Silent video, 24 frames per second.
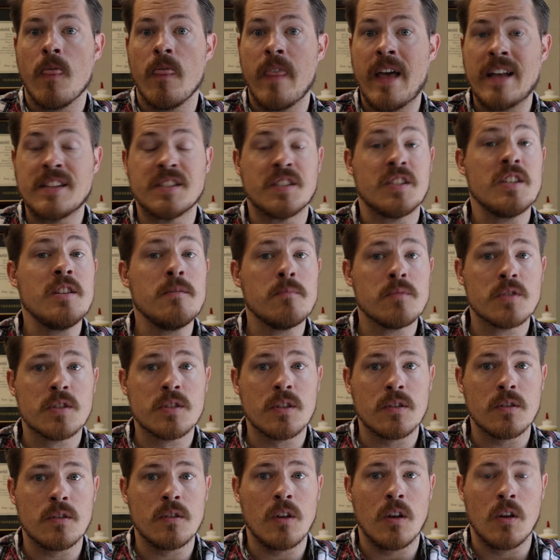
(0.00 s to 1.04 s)
That
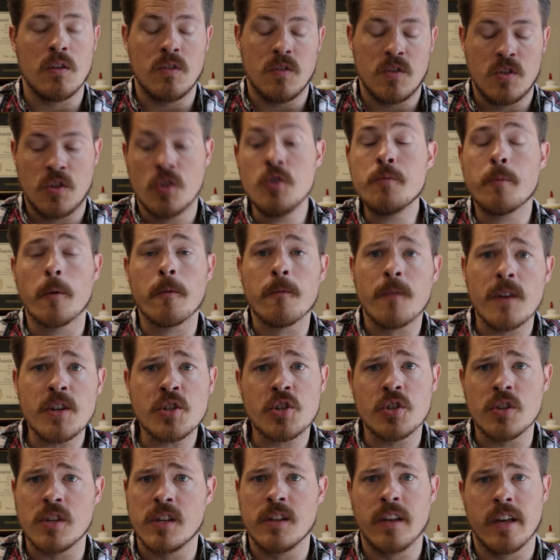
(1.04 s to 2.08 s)
seems
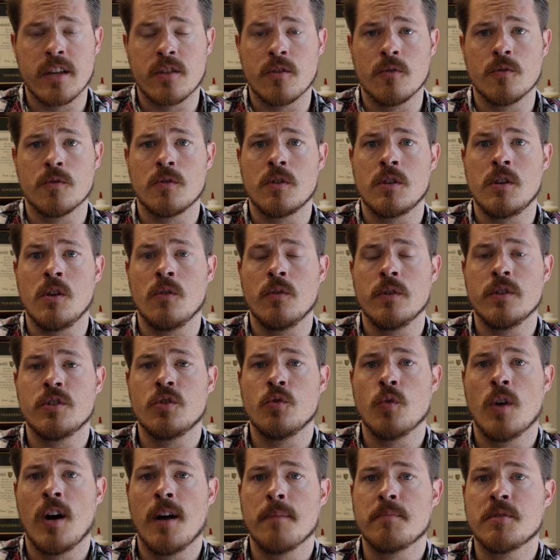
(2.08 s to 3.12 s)
superficially like those are the only
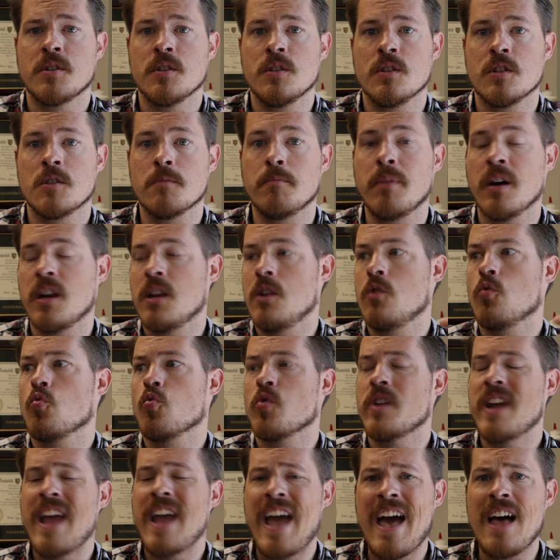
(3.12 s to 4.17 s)
two options, but in
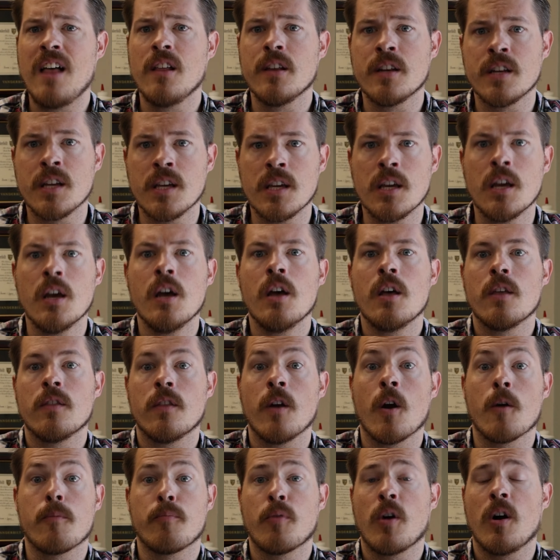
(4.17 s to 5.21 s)
reality,
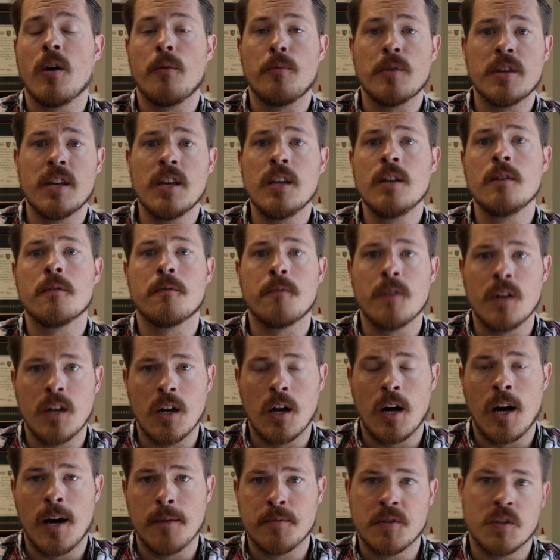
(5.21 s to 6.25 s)
there are probably infinite
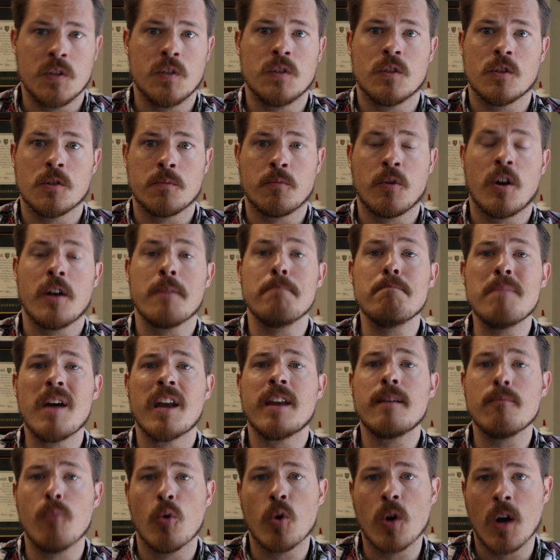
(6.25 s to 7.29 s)
options. There's probably many
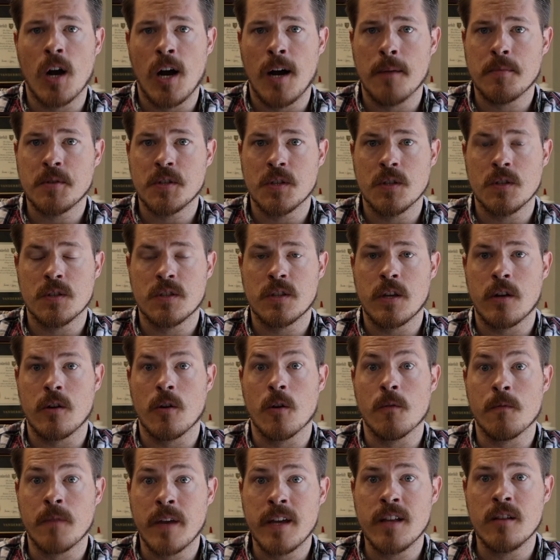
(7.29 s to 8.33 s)
more options that are
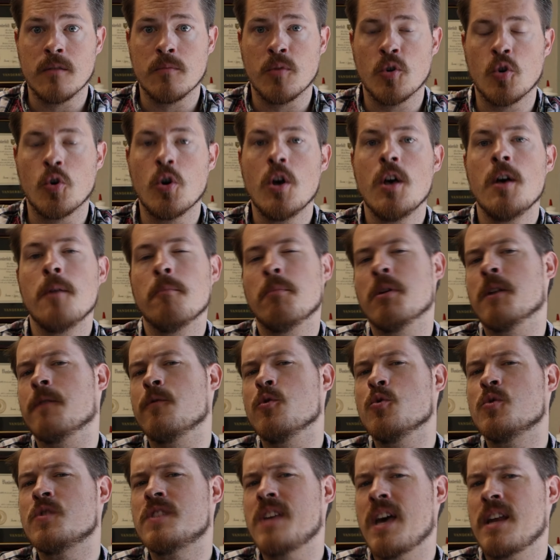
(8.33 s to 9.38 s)
available, but if
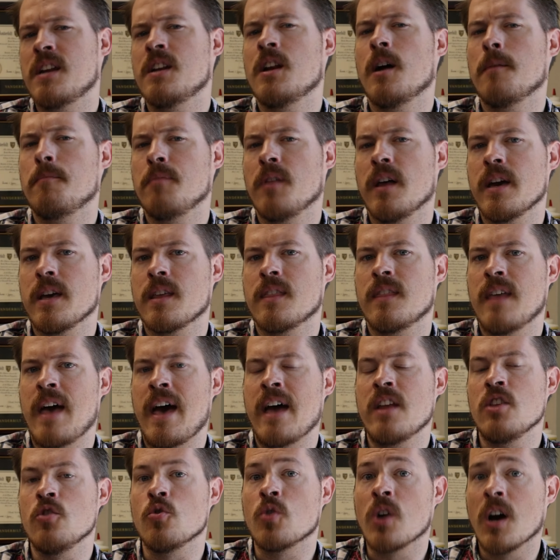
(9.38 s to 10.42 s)
you set it up like
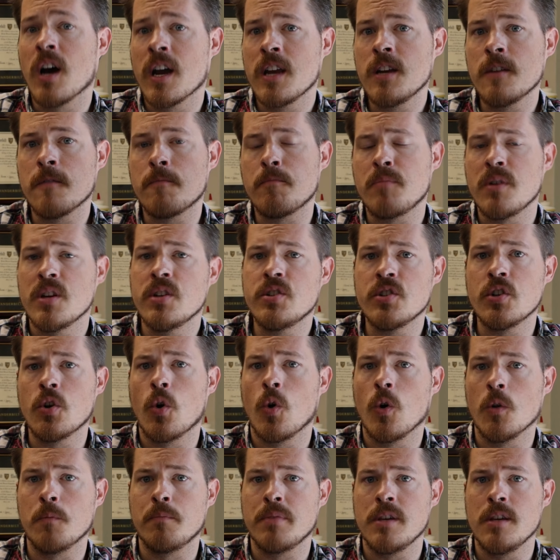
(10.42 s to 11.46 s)
that, you kind of
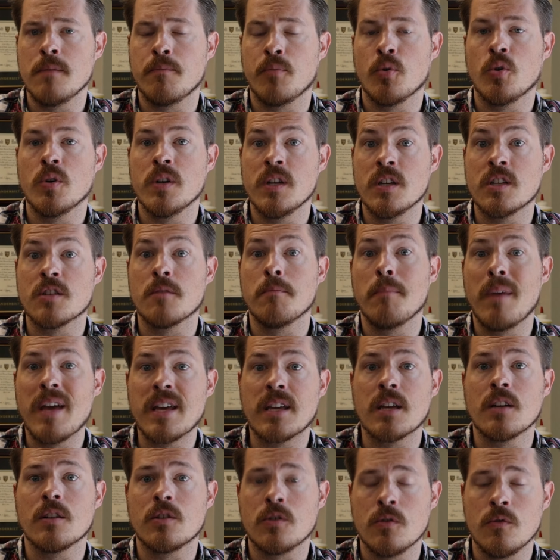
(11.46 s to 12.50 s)
pigeonhole people into
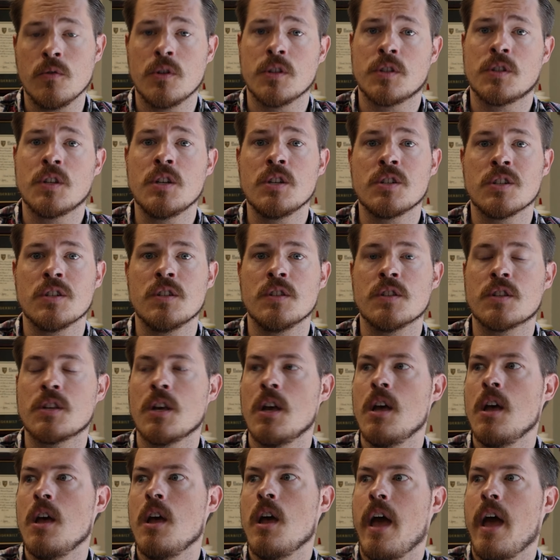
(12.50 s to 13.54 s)
making two decisions.
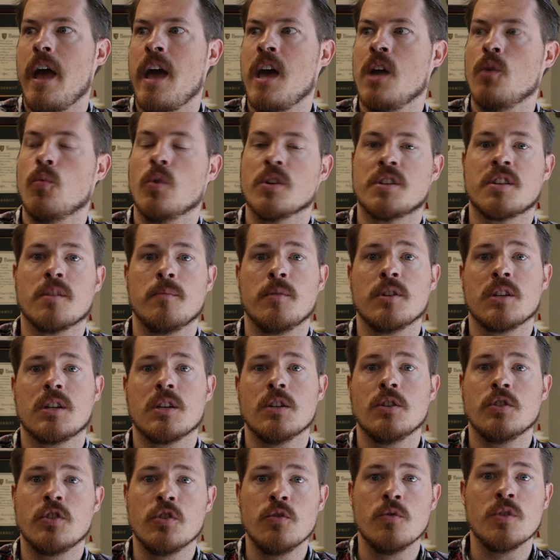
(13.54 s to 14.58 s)
And what someone
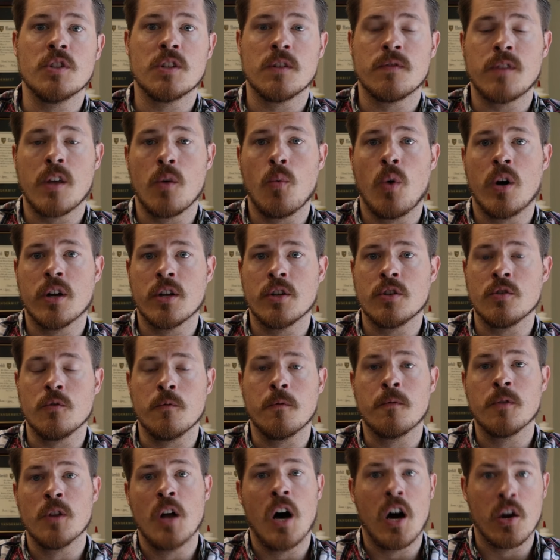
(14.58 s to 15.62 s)
can do is if they want to do
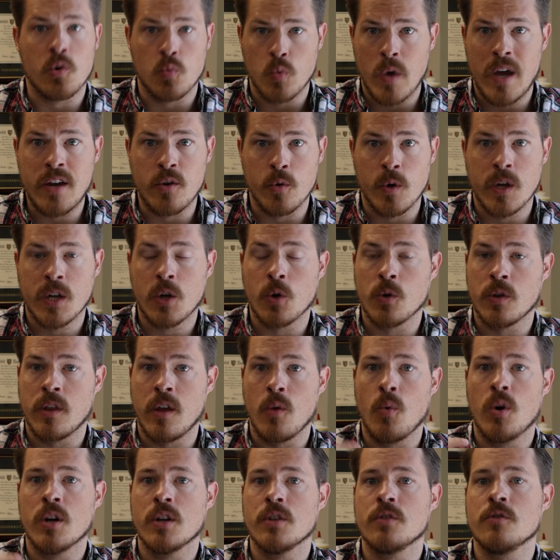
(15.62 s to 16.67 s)
flawed rhetoric, or they
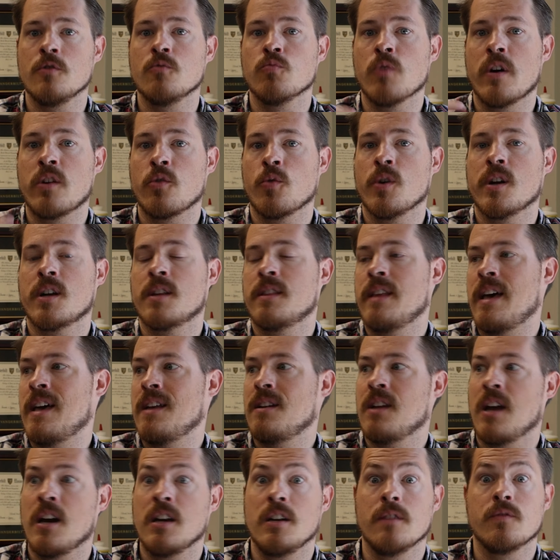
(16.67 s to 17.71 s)
want to do rhetoric
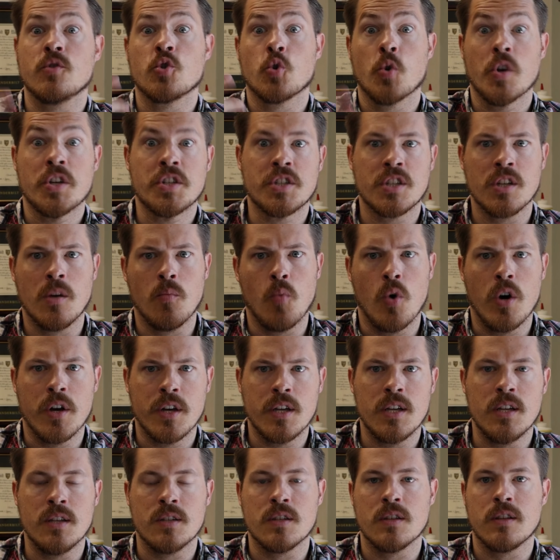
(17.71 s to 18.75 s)
that kind of tricks someone
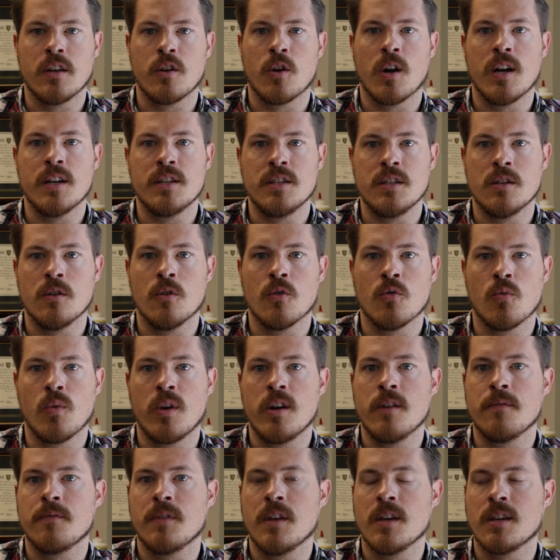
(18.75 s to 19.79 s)
into their idea or
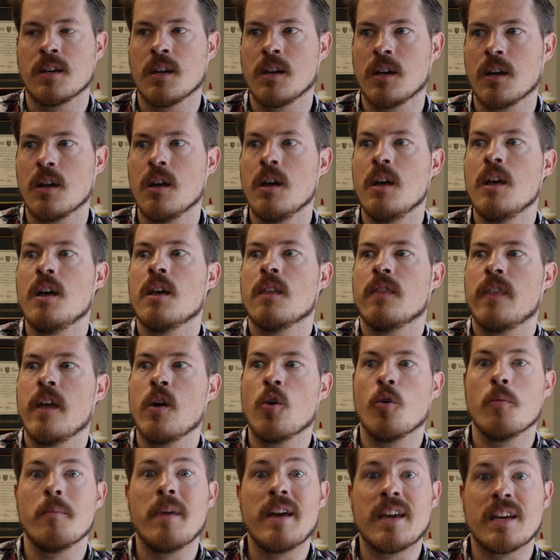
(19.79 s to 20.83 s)
way of thinking, they
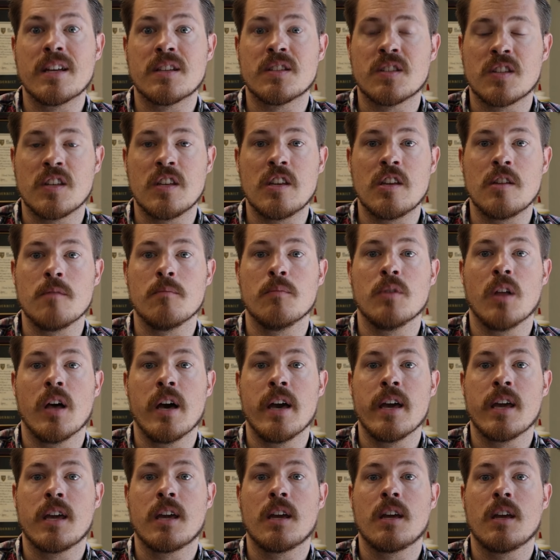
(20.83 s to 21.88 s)
will make it seem
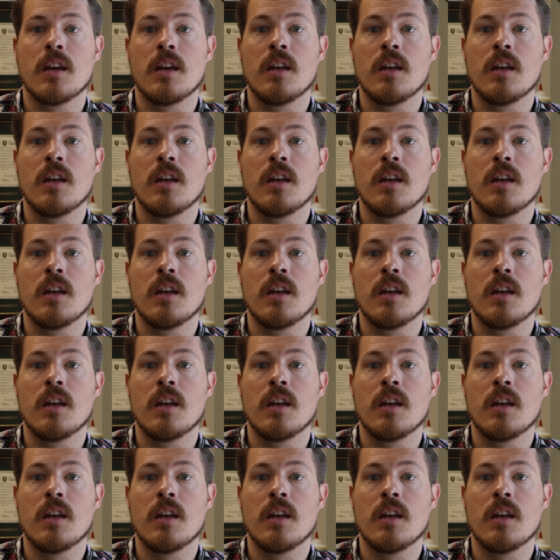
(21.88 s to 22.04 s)
like